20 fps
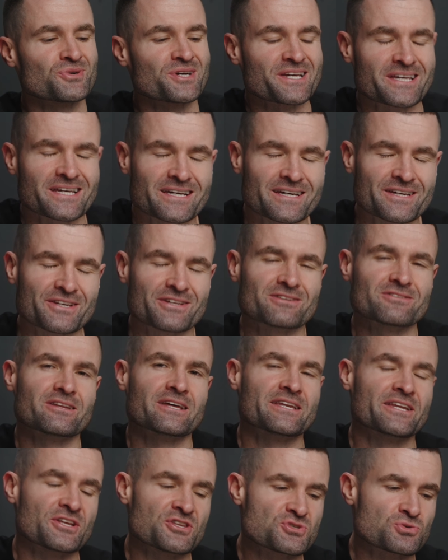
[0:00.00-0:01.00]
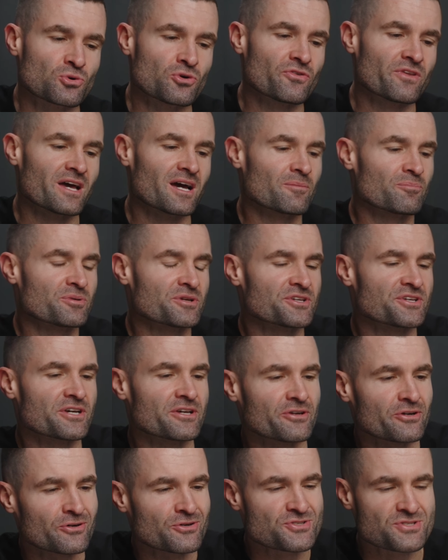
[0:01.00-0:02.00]
again, leaning toward that
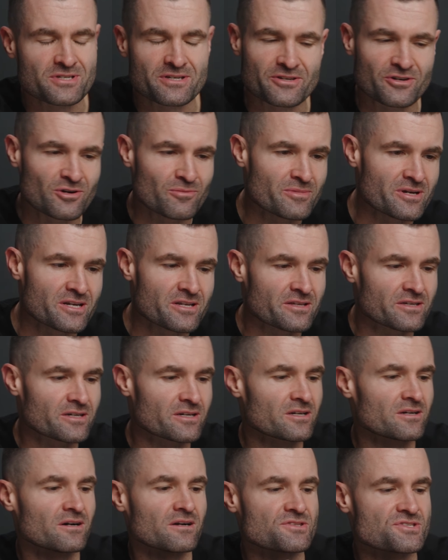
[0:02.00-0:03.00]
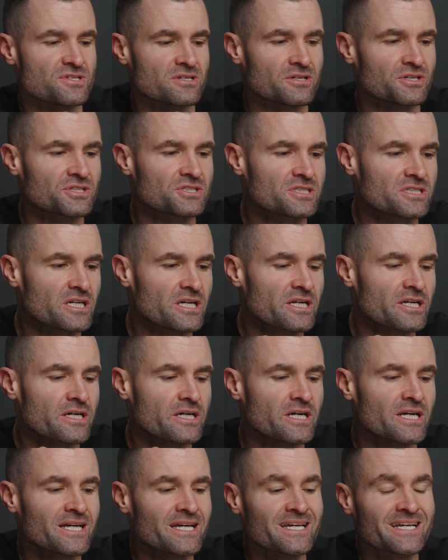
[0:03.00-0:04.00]
beginner to intermediate content
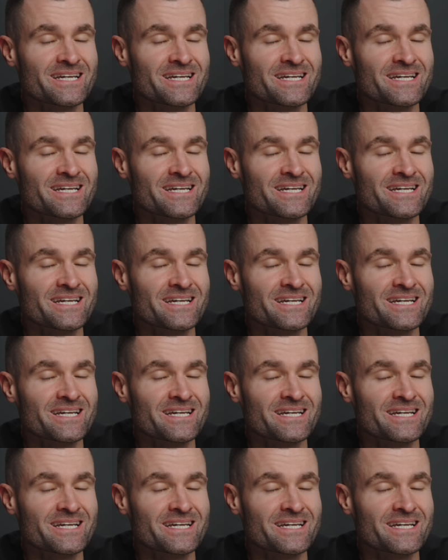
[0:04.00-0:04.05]
creator.